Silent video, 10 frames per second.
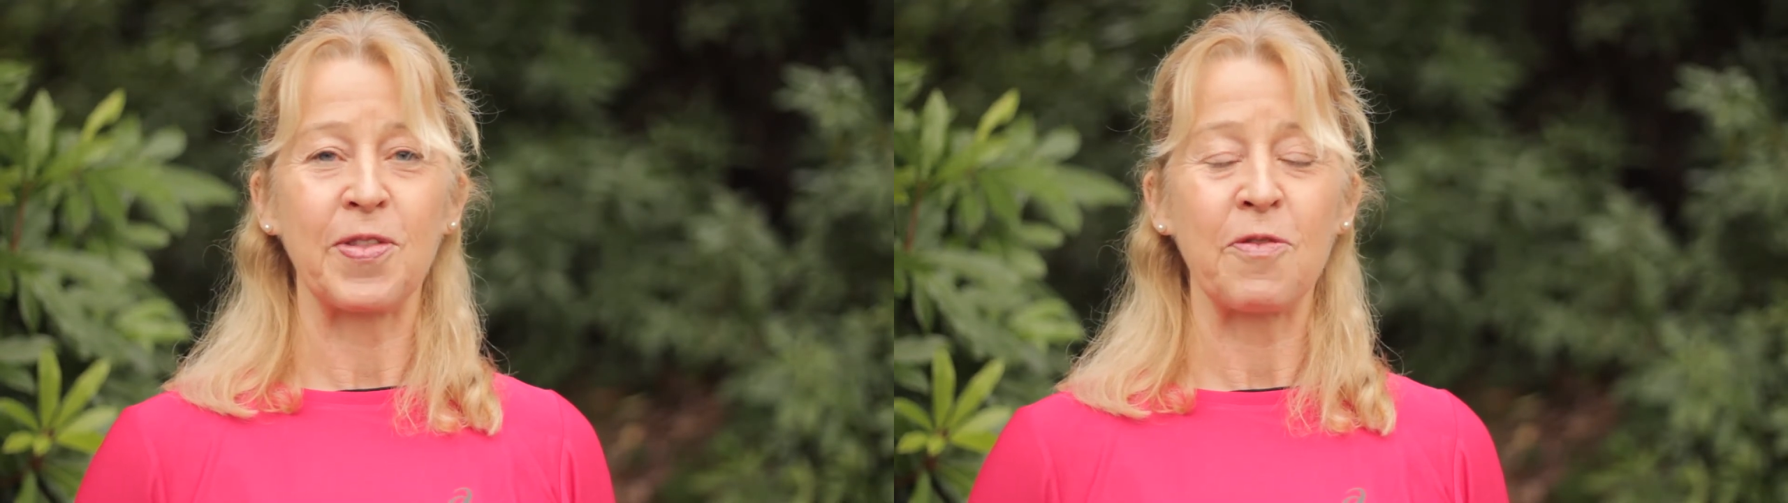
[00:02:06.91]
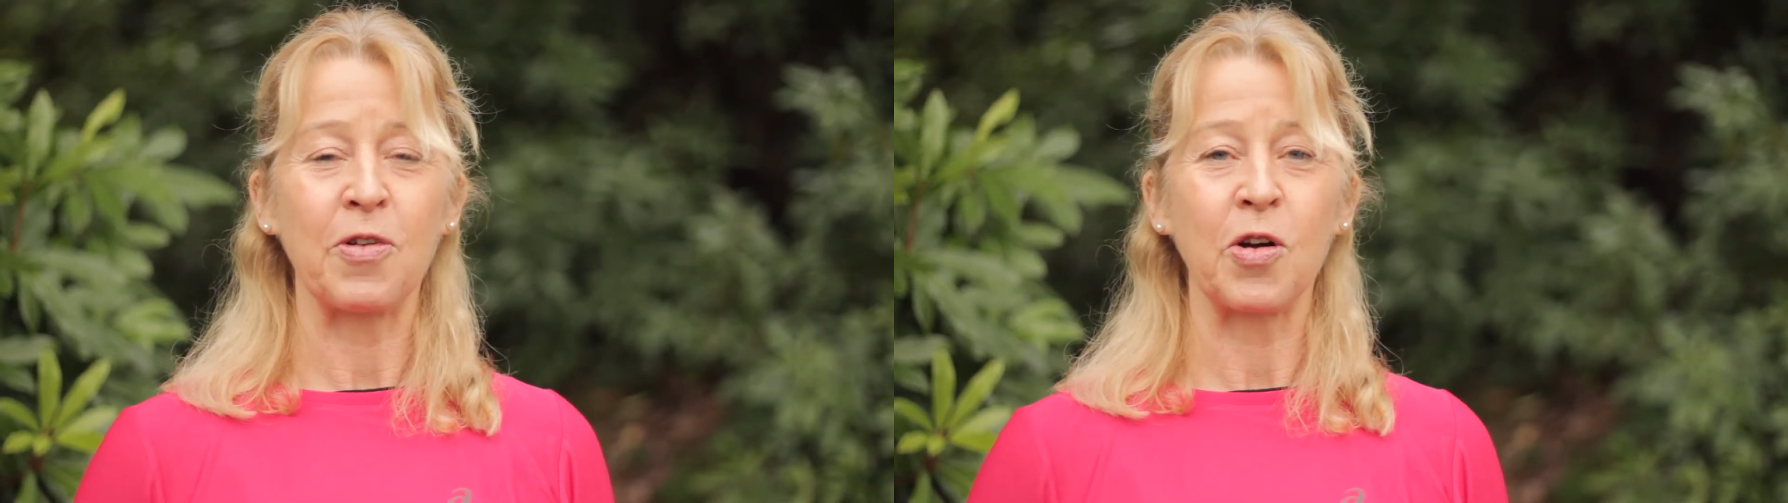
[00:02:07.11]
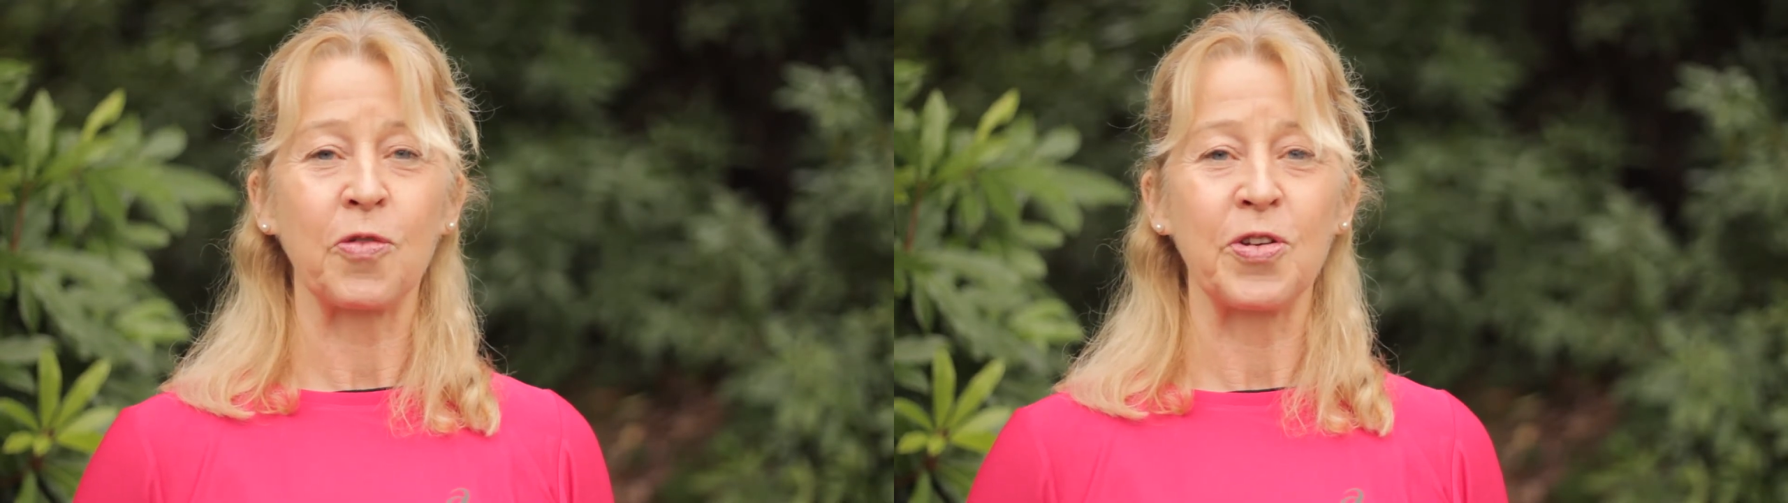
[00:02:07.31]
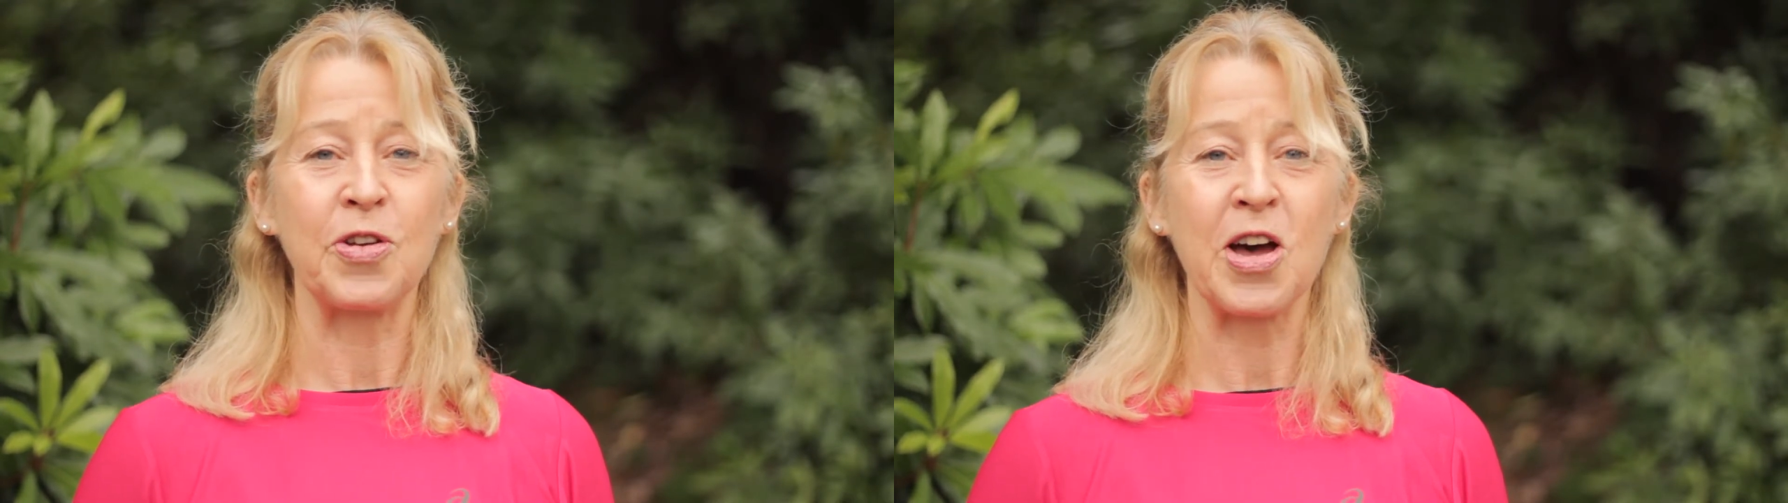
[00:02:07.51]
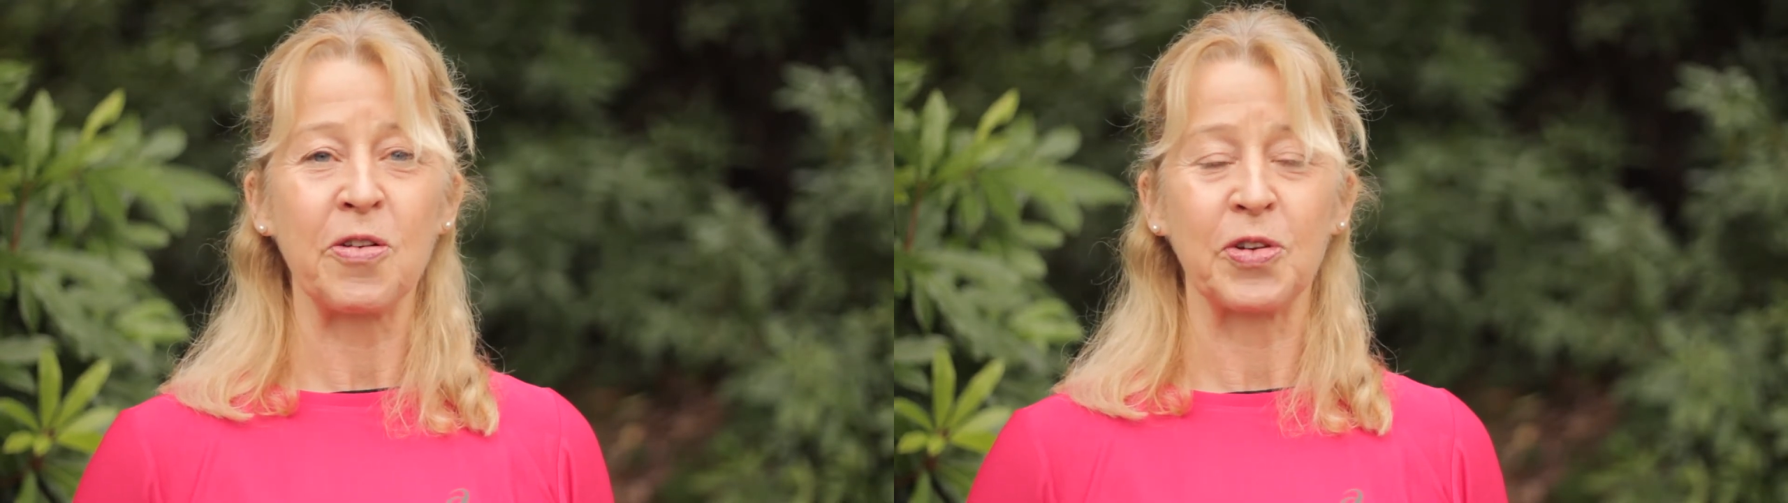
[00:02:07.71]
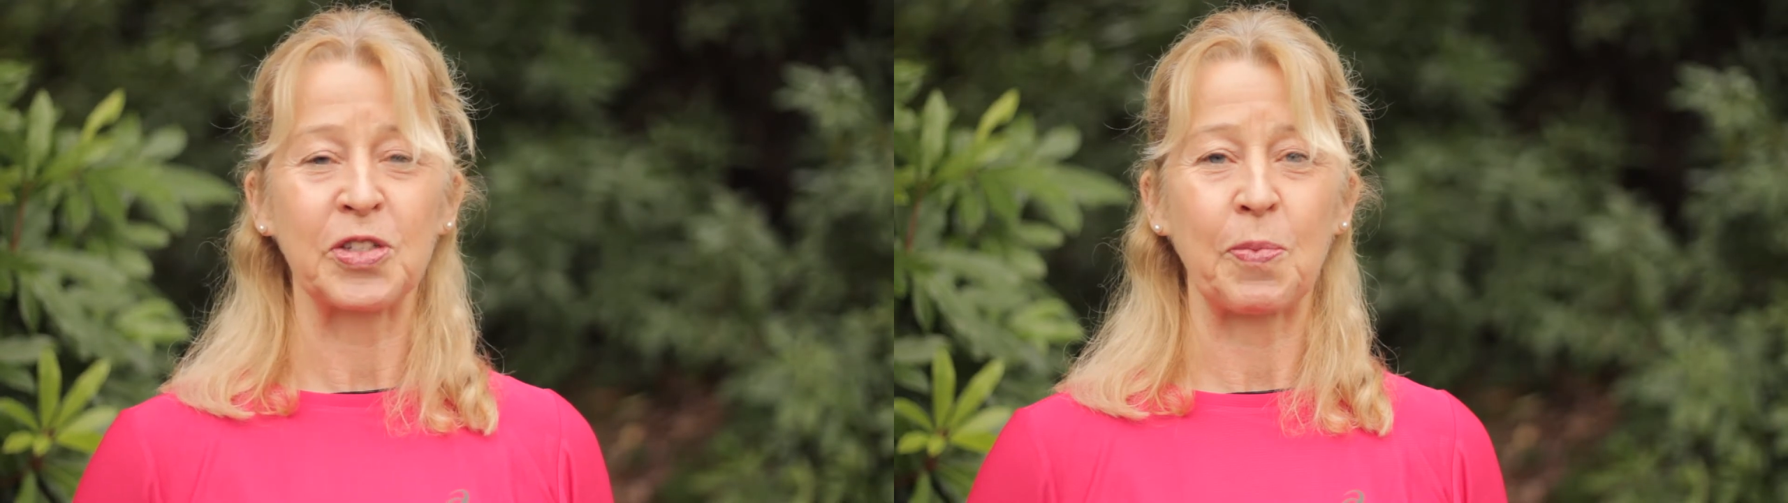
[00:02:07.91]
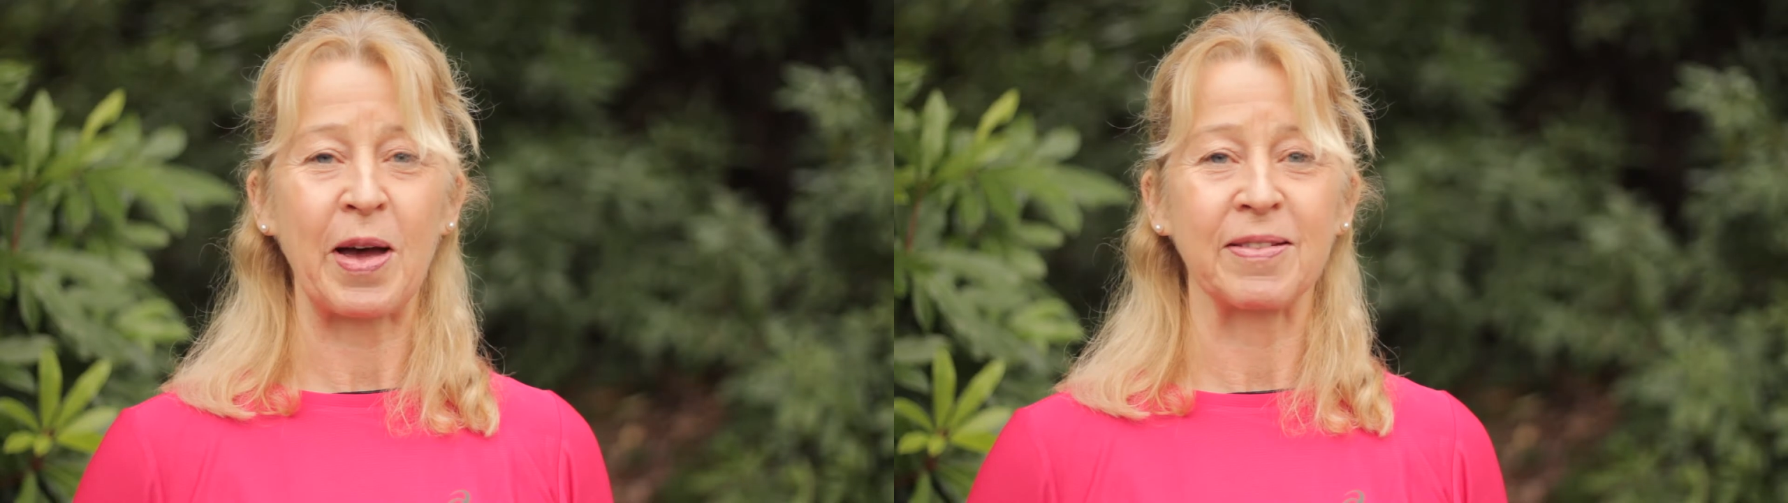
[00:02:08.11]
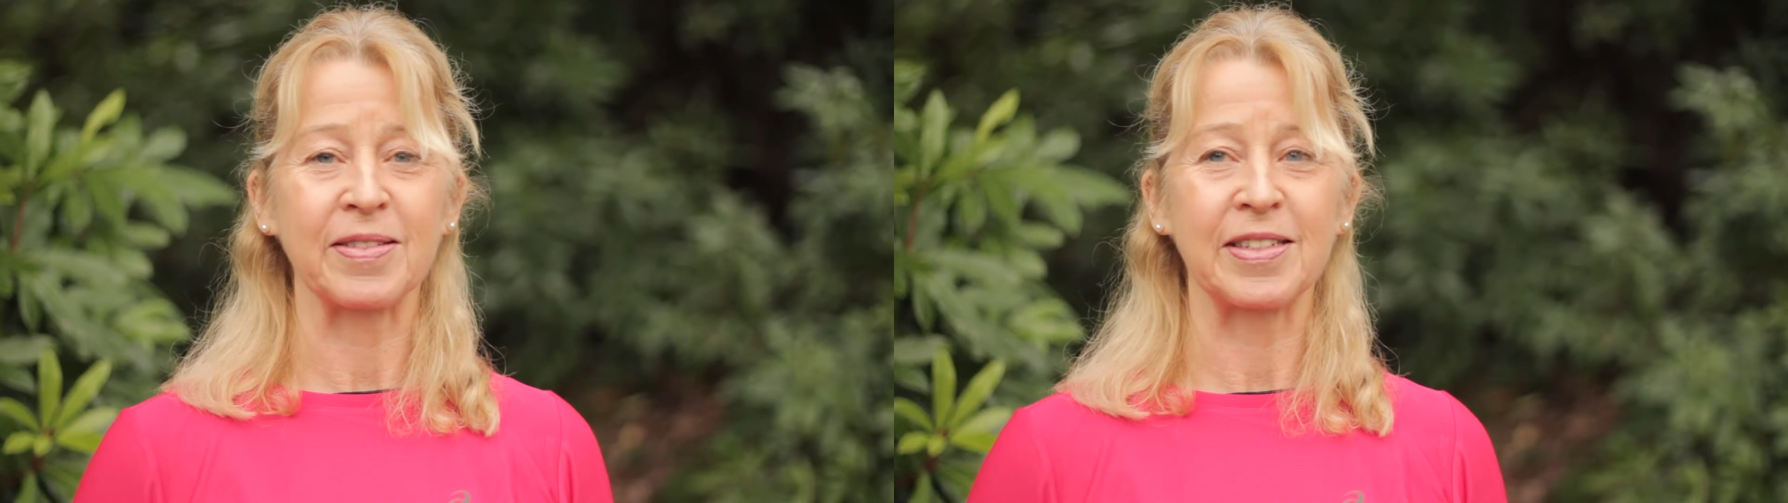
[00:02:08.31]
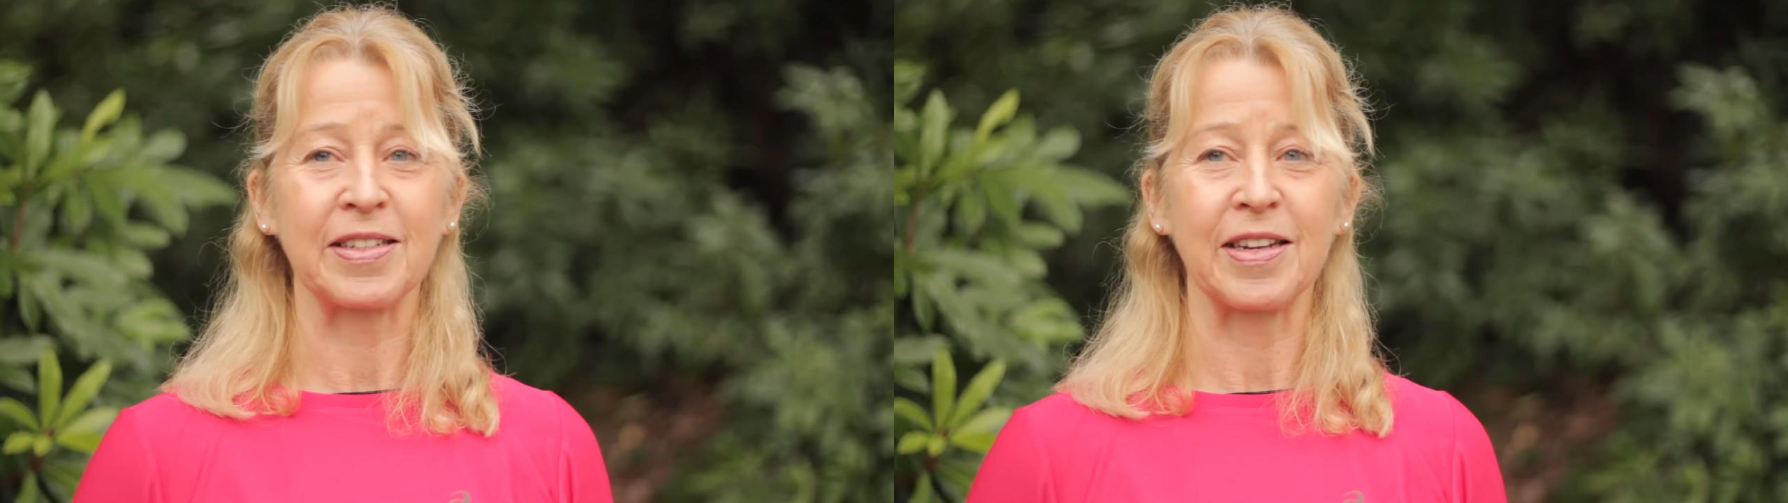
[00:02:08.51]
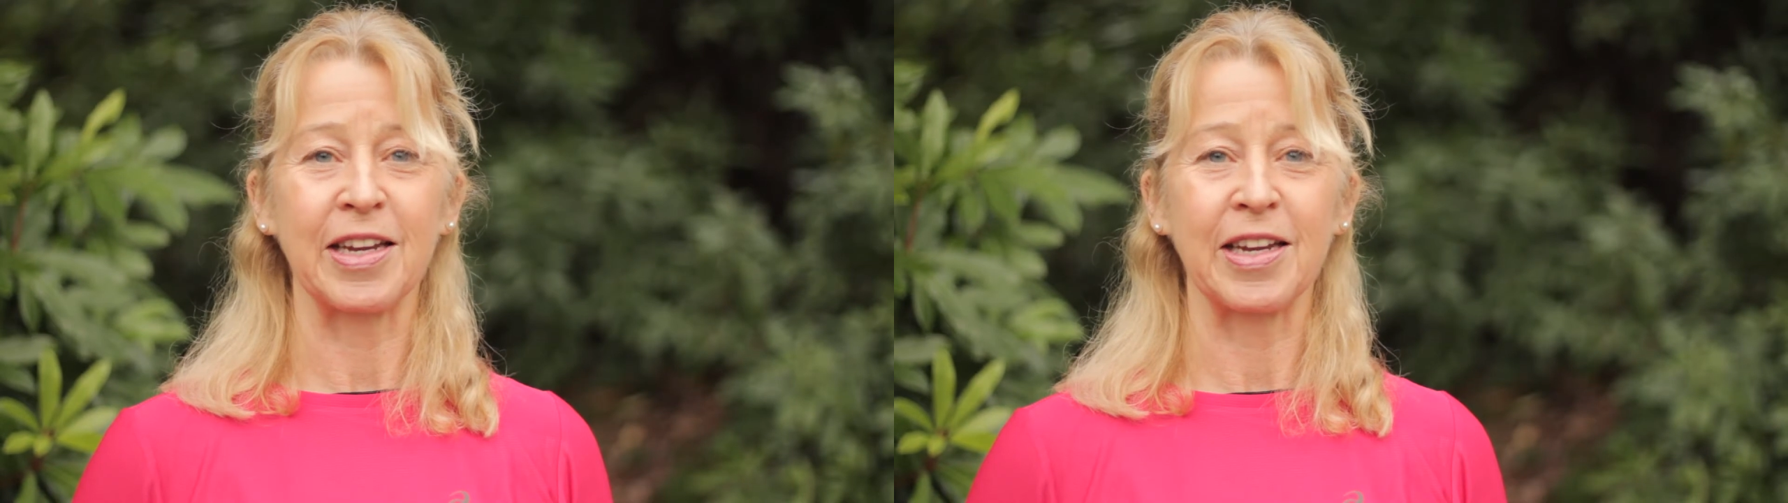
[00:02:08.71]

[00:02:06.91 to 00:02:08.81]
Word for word: they're very often nervous about